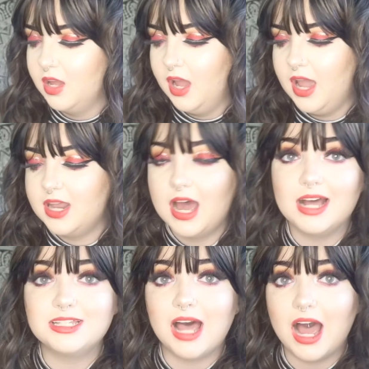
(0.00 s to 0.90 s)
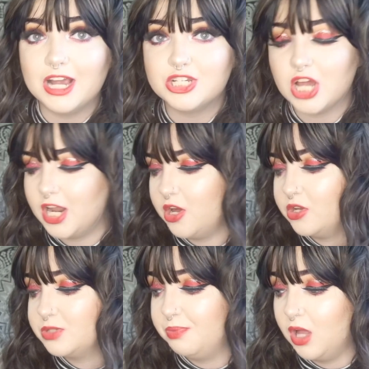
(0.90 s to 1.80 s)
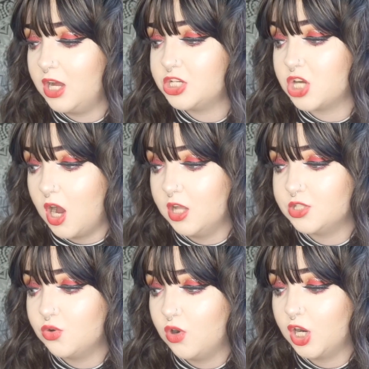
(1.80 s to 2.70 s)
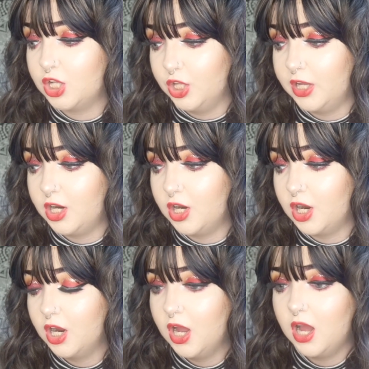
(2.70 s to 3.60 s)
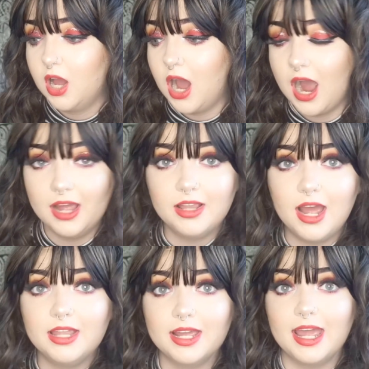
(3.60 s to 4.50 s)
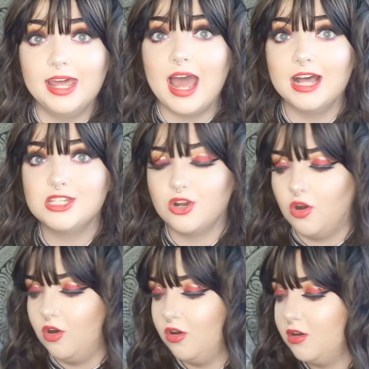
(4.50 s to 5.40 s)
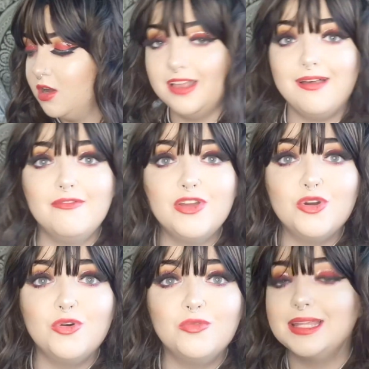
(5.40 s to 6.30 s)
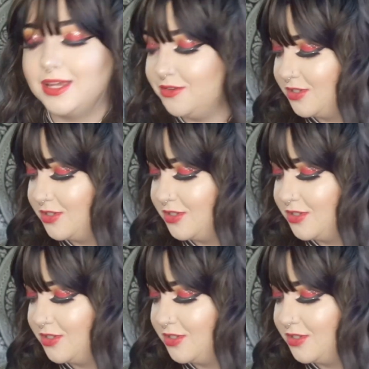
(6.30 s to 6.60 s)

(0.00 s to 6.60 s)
It has eyeshadows, blush, contour, glitter, highlight, like it has it all. I love you, thank you so